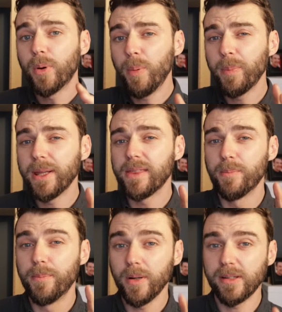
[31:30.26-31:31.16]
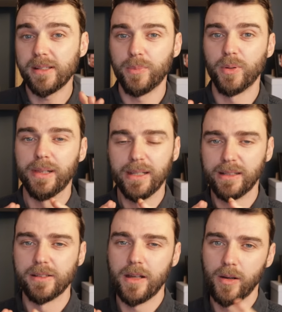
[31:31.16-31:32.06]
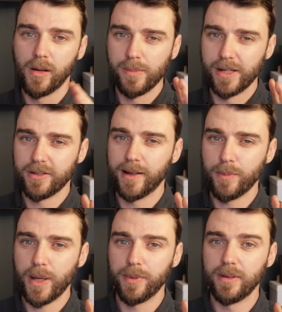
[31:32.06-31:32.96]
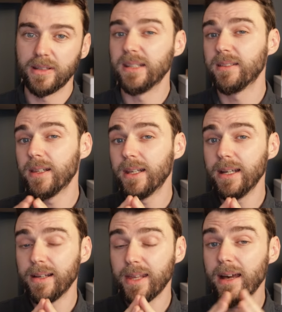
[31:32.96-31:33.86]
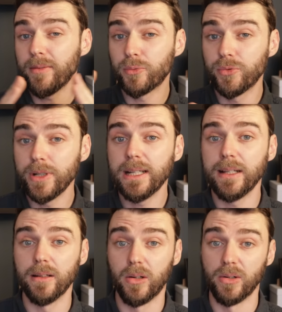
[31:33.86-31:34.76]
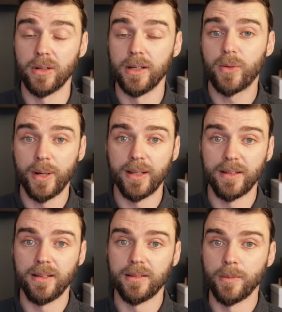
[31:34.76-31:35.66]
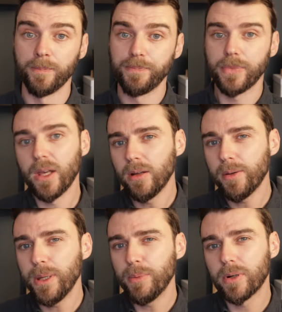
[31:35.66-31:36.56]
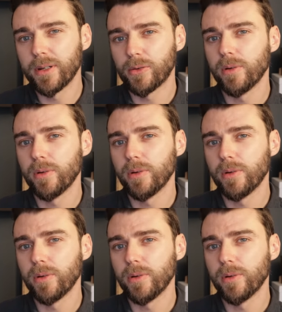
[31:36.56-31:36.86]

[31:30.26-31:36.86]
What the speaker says: Probably the most important thing to know about chili peppers is that they have a really long growing season. A lot of people kind of